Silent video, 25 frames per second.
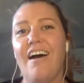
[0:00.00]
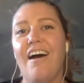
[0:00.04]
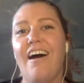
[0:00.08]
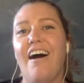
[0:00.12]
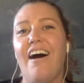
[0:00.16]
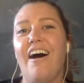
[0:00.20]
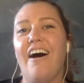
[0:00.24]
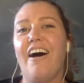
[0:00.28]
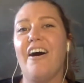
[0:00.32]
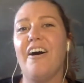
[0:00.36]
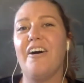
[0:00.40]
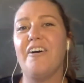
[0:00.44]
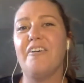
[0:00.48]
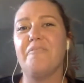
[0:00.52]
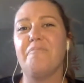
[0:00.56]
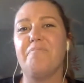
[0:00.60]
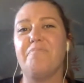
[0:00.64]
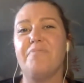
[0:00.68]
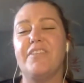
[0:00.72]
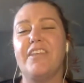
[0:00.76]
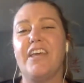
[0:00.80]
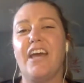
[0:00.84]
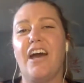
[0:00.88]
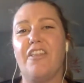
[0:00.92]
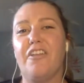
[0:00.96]

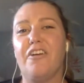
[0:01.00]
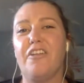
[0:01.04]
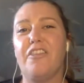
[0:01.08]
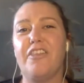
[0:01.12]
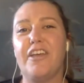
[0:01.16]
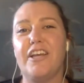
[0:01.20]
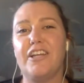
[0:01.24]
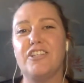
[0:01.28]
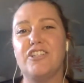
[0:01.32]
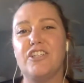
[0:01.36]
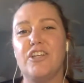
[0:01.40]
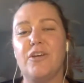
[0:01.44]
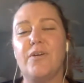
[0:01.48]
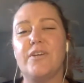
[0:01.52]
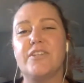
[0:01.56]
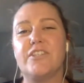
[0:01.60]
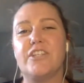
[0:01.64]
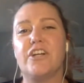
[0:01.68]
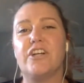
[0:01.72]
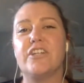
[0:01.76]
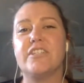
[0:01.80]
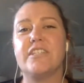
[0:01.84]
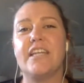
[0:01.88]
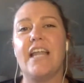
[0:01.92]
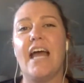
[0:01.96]
The other thing too is
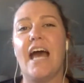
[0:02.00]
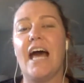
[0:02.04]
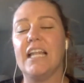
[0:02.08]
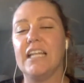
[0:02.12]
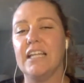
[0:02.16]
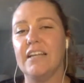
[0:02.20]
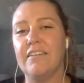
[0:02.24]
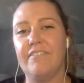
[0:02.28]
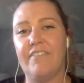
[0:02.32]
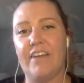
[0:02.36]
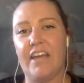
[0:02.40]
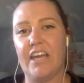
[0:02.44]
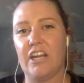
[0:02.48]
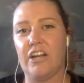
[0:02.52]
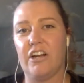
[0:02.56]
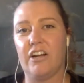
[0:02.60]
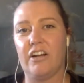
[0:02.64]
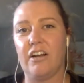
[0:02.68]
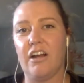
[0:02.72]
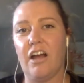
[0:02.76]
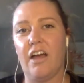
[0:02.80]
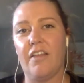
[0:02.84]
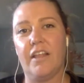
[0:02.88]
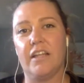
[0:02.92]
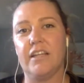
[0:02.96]
there's an
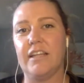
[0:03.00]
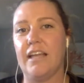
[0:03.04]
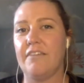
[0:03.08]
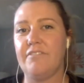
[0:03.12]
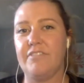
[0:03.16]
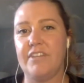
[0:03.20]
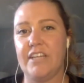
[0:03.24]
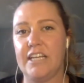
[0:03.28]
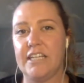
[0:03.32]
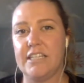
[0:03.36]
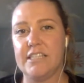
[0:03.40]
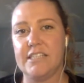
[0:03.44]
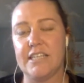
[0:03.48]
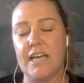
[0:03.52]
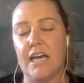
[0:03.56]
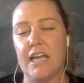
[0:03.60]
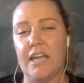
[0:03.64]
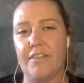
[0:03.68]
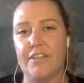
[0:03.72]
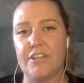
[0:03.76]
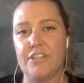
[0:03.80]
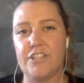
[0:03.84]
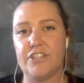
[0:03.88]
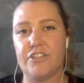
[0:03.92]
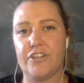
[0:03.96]
elevator on the left-hand side
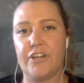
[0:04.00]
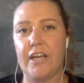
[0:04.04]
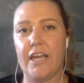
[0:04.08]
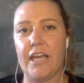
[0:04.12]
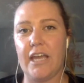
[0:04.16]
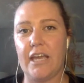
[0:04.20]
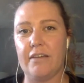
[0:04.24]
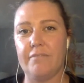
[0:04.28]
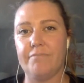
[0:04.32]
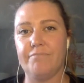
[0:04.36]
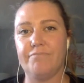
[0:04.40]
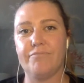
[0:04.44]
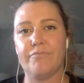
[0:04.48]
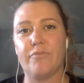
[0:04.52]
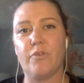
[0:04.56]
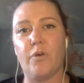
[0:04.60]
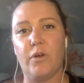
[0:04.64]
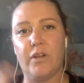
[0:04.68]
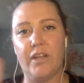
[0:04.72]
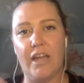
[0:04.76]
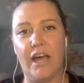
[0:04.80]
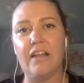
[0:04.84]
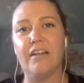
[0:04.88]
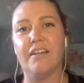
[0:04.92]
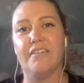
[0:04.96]
of the screen,
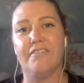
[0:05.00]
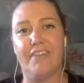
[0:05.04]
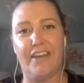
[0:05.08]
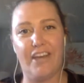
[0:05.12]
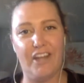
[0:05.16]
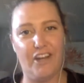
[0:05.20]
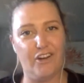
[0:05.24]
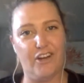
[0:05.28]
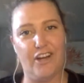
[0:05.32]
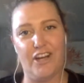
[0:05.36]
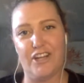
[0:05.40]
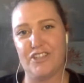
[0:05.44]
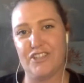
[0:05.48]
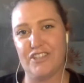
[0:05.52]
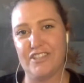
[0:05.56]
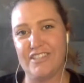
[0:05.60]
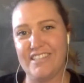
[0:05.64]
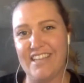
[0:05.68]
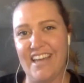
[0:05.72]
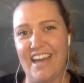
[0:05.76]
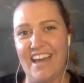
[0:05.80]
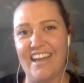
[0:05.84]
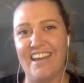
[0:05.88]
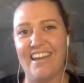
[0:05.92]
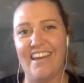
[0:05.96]
elevator I should
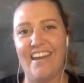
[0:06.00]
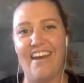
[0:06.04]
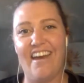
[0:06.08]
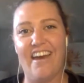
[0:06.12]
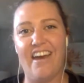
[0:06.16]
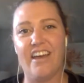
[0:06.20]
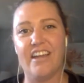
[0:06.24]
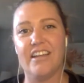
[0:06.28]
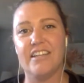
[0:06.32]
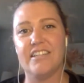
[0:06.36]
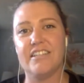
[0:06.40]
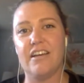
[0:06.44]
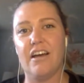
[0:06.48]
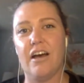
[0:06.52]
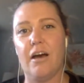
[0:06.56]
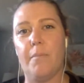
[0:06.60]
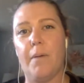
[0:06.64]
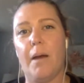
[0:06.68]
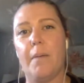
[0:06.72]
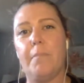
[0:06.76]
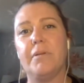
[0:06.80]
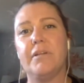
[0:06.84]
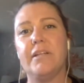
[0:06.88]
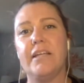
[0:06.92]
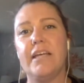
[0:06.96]
say, and
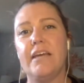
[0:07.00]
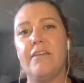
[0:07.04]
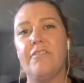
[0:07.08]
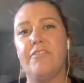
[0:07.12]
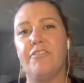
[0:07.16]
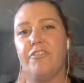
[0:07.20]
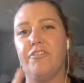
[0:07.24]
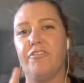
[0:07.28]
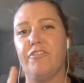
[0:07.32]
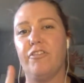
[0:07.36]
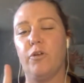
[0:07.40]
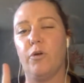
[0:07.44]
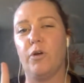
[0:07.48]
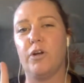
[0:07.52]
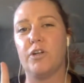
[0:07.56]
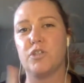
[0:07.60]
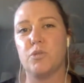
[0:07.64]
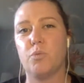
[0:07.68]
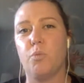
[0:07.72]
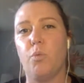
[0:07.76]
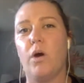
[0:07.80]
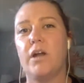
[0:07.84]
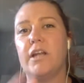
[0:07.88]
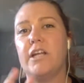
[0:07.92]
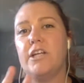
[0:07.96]
I believe
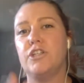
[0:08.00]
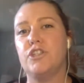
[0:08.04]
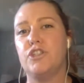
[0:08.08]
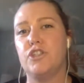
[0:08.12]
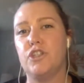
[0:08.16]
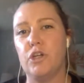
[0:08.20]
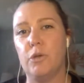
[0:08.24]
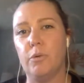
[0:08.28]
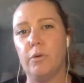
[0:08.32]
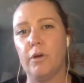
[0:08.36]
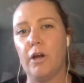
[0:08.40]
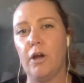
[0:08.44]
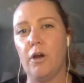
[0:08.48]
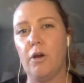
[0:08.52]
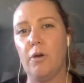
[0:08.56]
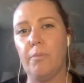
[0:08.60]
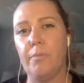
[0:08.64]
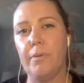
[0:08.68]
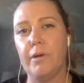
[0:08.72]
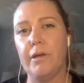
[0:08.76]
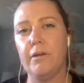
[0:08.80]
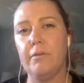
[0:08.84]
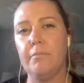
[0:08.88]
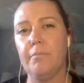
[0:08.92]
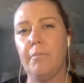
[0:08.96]
floors 1 and 2 are
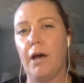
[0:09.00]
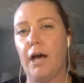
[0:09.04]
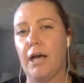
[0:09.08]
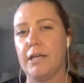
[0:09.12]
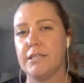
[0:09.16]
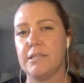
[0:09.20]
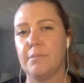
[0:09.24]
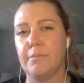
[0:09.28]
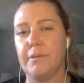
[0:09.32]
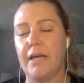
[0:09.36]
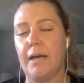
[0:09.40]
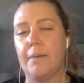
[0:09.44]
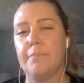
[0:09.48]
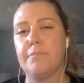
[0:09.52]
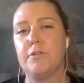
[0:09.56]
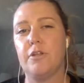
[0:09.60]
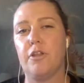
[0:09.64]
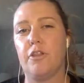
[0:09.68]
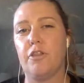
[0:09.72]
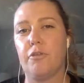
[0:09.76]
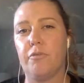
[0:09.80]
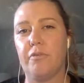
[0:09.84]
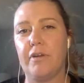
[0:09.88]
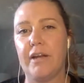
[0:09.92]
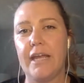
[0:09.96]
open, possibly up
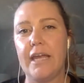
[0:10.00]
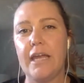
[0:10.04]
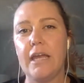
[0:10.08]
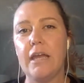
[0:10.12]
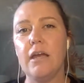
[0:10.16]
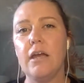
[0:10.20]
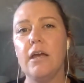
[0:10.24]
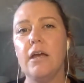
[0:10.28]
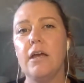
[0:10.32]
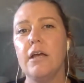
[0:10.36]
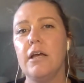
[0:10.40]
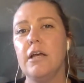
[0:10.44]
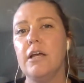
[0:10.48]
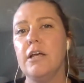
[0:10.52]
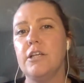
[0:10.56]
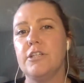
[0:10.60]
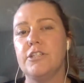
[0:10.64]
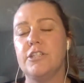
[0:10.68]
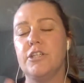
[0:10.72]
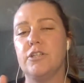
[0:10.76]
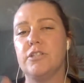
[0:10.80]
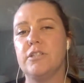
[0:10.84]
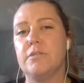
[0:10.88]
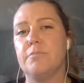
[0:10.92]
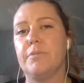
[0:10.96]
to 3.
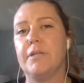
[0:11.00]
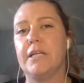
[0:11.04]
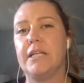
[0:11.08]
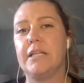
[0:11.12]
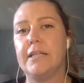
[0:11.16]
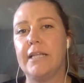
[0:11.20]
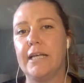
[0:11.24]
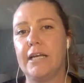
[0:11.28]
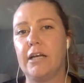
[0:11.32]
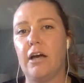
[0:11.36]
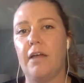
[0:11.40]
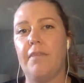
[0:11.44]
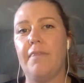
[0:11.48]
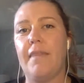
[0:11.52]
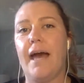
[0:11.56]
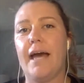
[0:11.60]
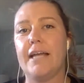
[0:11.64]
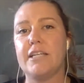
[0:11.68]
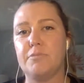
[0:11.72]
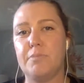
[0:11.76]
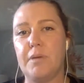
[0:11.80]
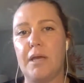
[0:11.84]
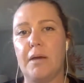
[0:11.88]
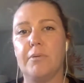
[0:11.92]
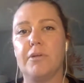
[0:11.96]
So you'll simply click on
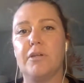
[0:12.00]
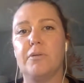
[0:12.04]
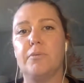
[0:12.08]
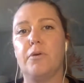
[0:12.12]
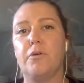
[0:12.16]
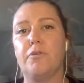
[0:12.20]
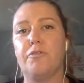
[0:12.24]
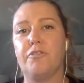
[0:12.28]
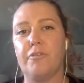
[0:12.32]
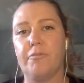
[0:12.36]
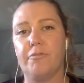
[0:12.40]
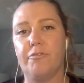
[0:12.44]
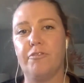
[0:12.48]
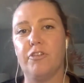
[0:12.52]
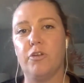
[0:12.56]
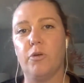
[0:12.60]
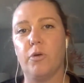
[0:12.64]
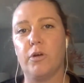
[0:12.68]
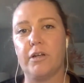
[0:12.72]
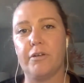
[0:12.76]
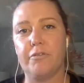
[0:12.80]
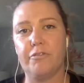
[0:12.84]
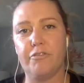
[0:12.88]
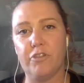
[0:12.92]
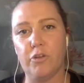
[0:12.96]
that to be able to move from
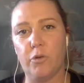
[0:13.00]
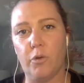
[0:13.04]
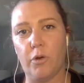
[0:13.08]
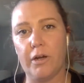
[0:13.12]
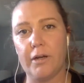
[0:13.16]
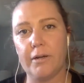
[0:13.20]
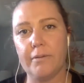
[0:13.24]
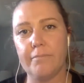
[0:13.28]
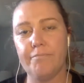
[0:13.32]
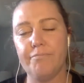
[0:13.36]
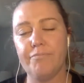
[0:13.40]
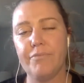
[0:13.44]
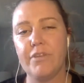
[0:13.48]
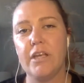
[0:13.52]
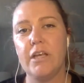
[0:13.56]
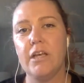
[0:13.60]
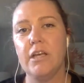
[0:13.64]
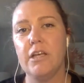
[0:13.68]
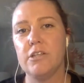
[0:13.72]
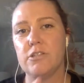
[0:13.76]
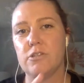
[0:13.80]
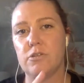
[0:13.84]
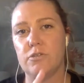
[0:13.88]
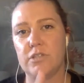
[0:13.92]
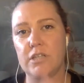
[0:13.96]
floor to floor.
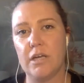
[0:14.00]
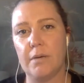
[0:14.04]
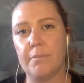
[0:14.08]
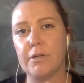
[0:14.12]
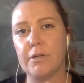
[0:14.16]
So double